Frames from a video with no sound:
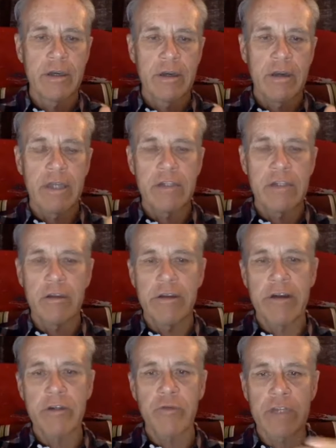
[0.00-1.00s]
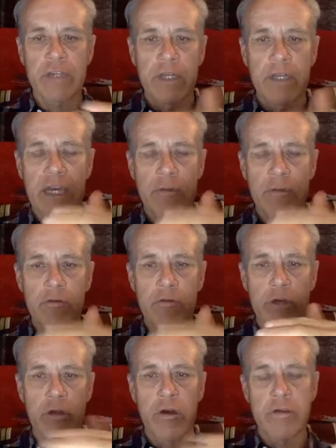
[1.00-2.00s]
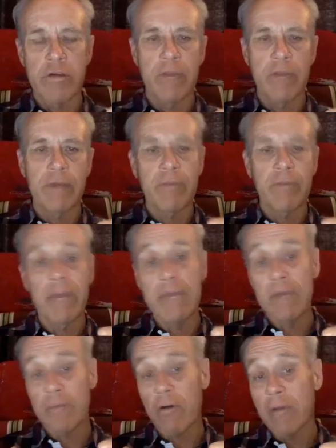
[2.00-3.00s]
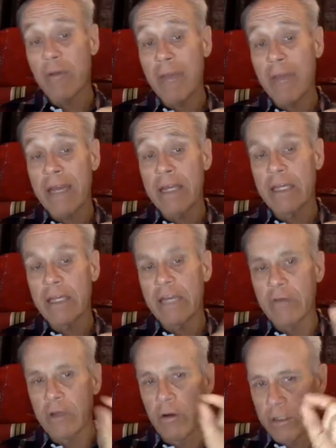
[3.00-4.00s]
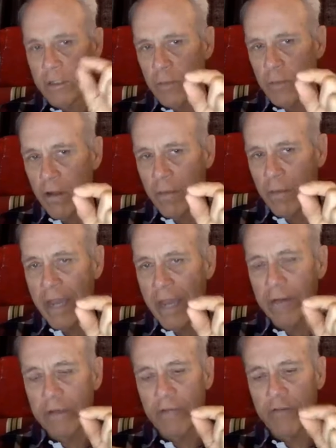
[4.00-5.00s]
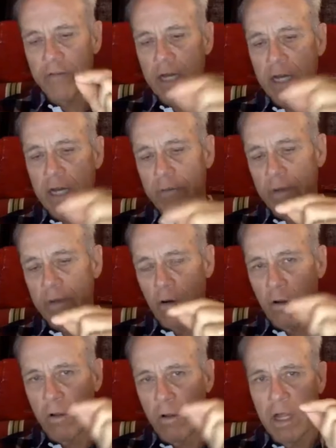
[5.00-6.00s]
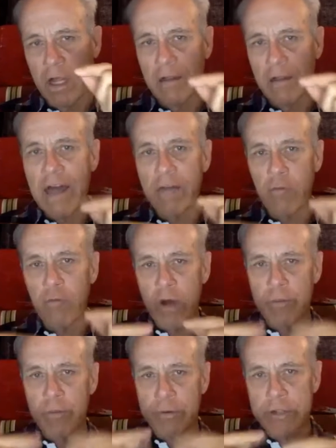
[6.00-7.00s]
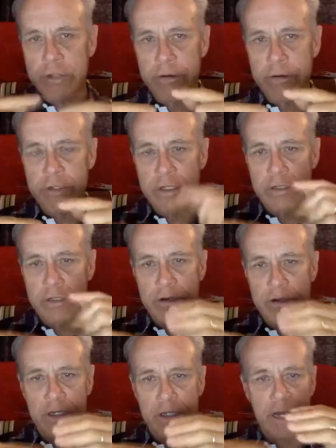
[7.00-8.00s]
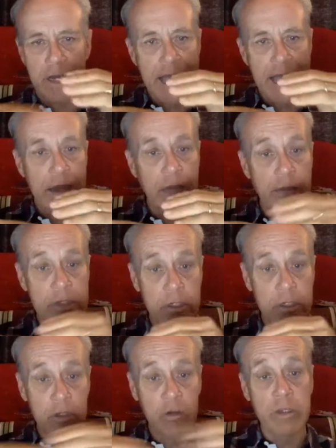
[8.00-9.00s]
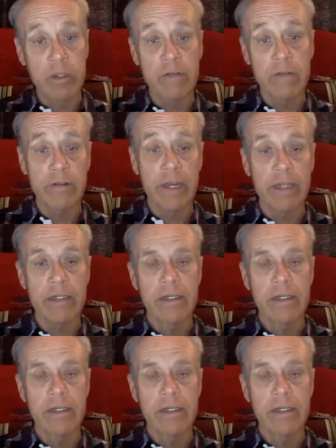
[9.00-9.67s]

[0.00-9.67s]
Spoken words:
And so there's where some of the chemistry shows up that may be problematic, even though it's a small amount. If you've got a whole lot of 1%ers, it starts to kind of add up as a cumulative effect.